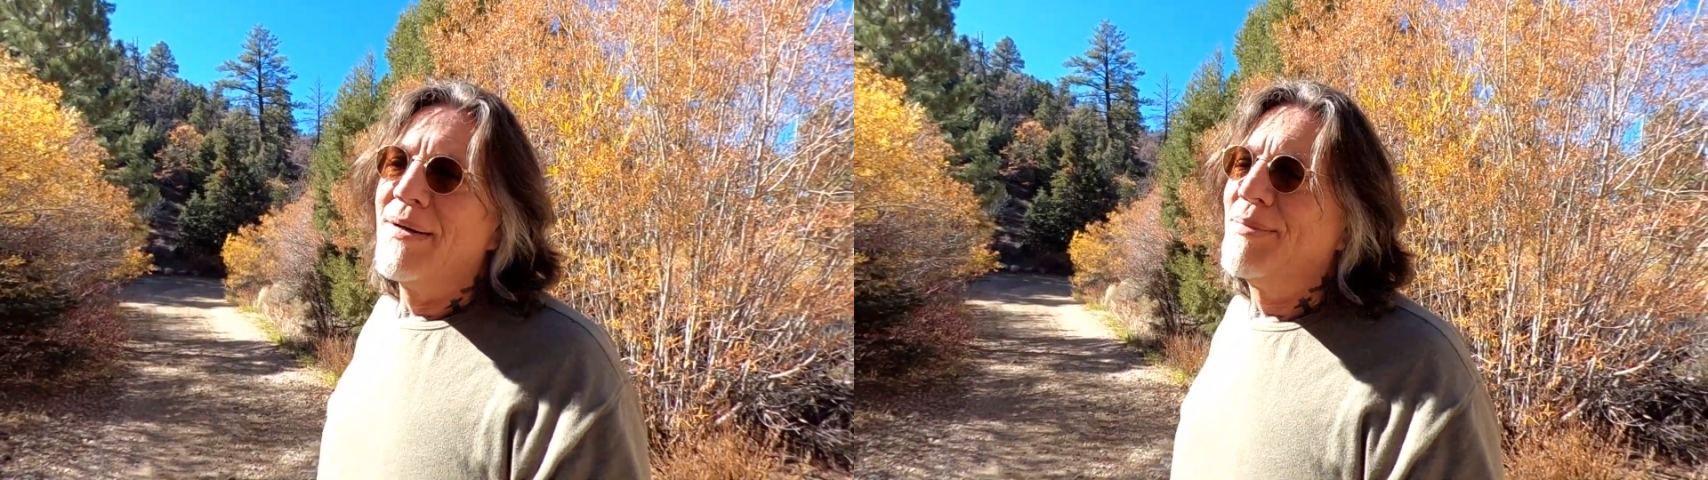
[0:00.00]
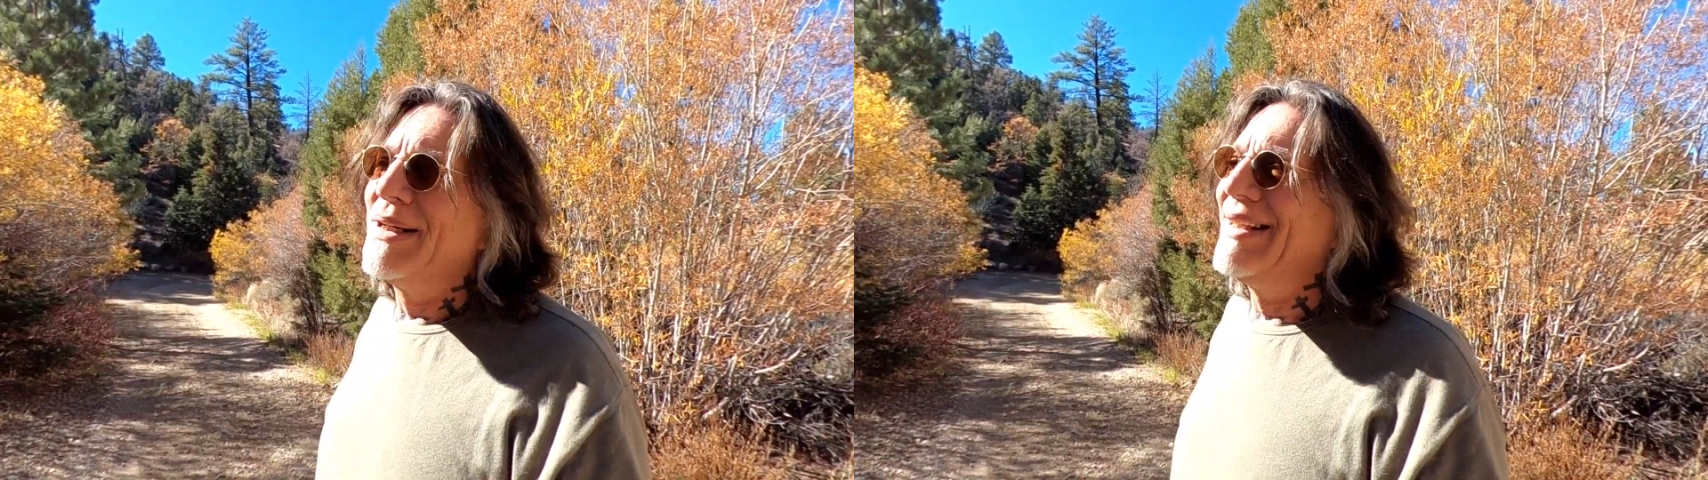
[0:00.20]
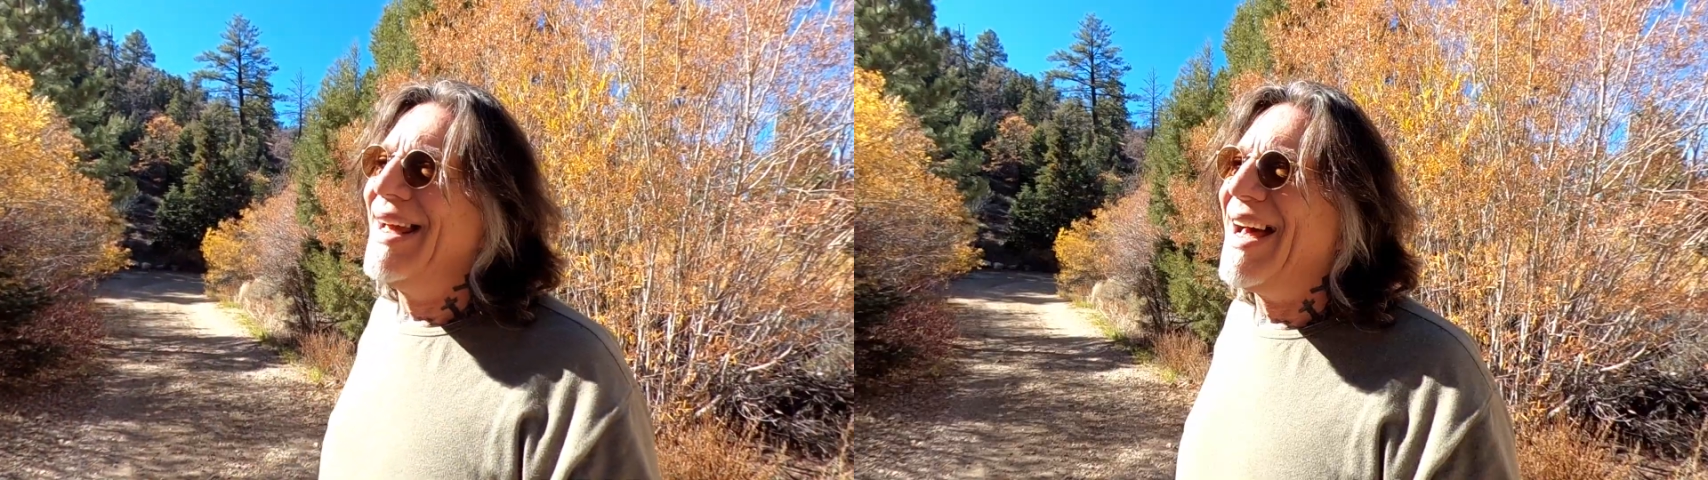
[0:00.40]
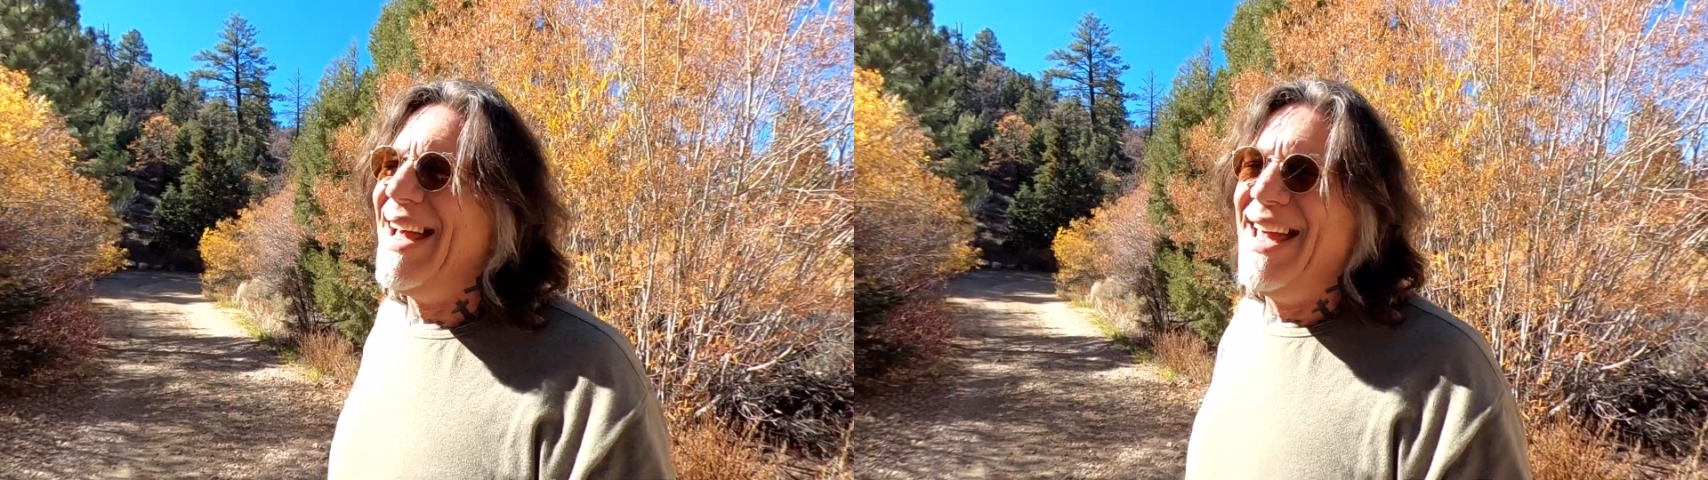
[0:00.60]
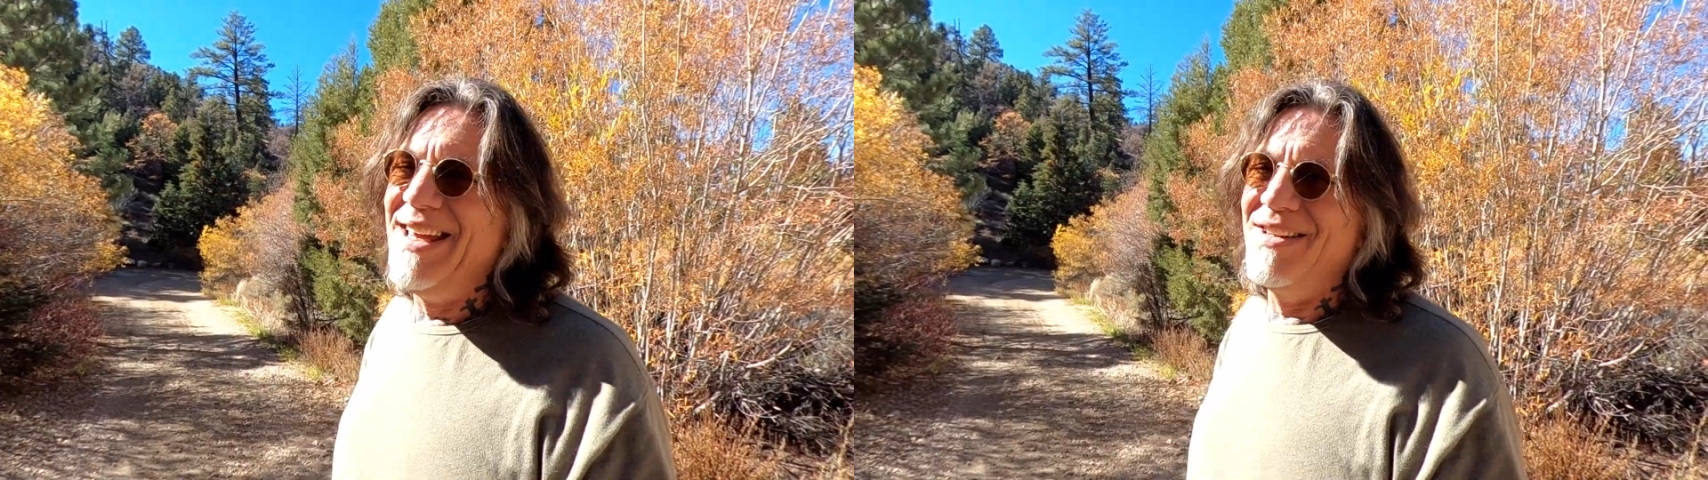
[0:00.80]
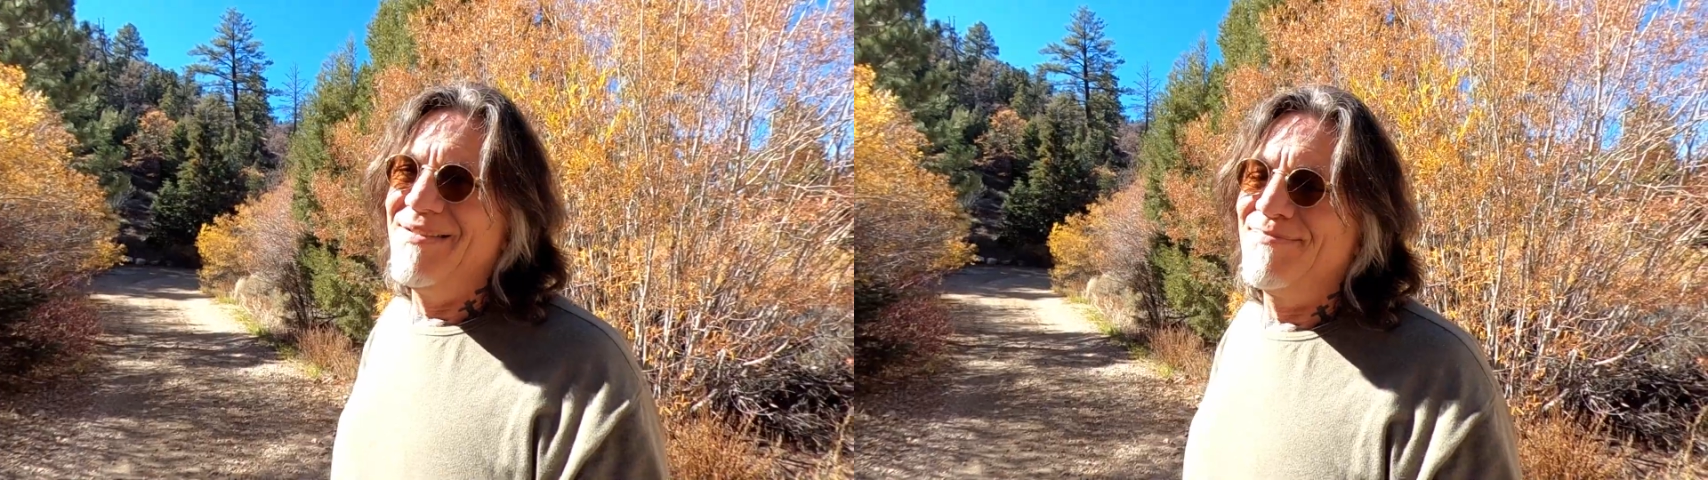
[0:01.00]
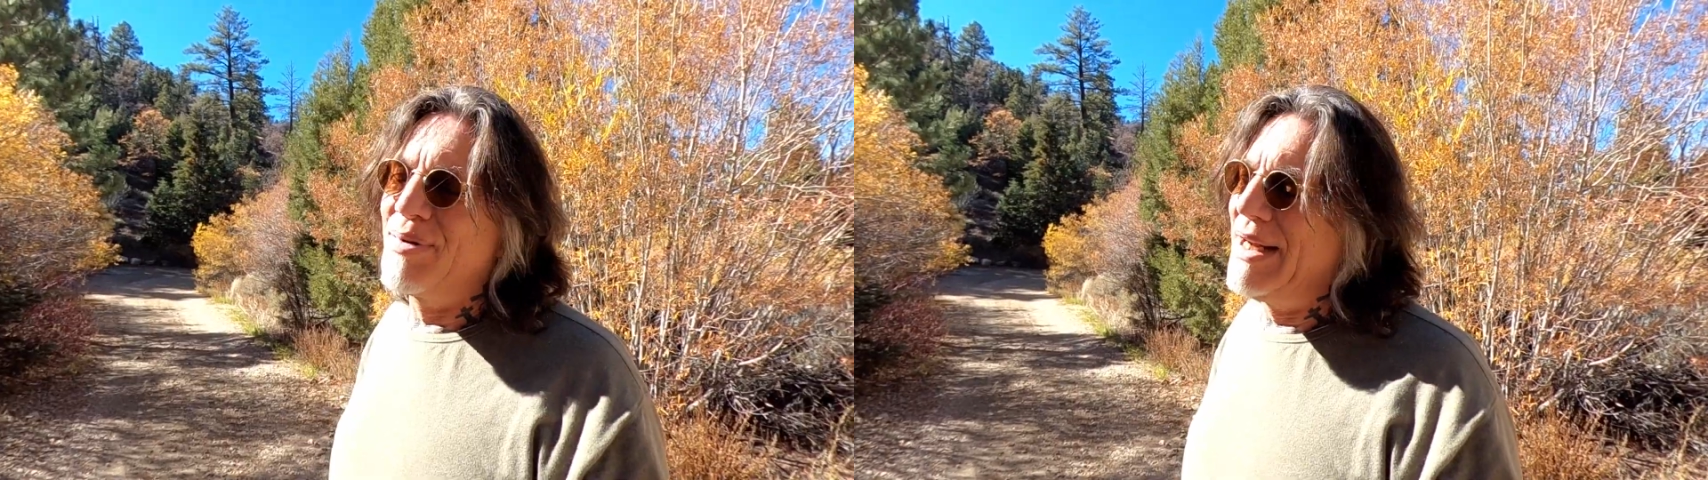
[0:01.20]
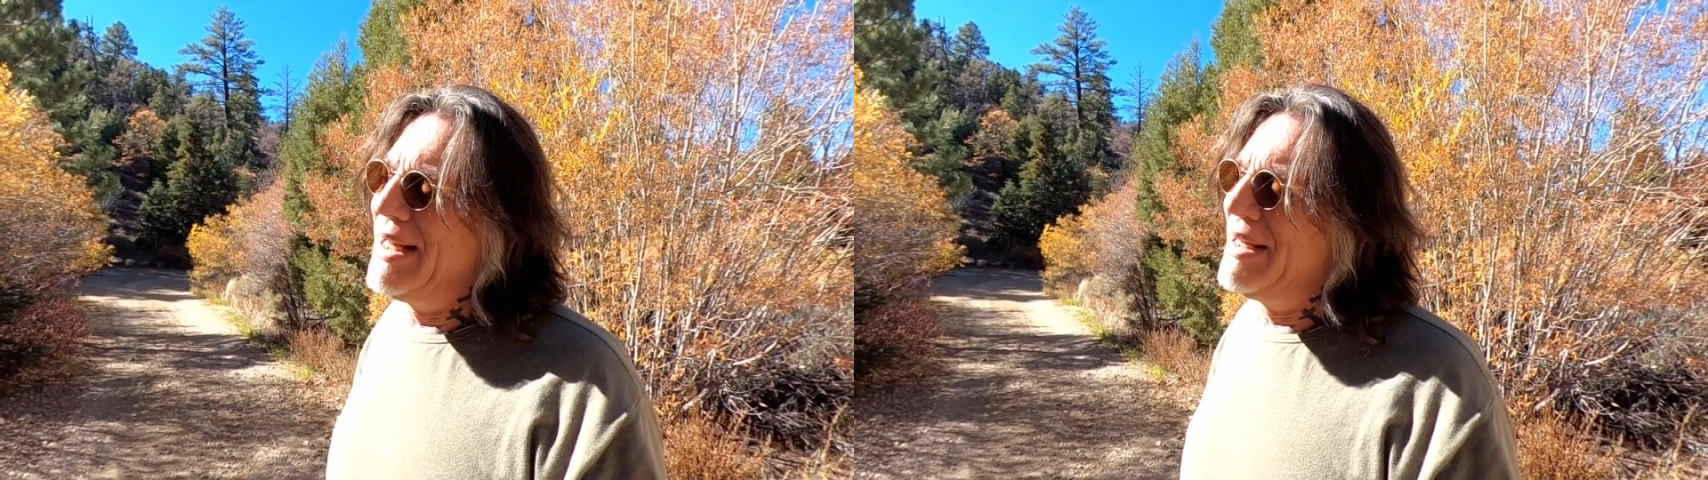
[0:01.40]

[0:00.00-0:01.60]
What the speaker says: But yeah, I hate bringing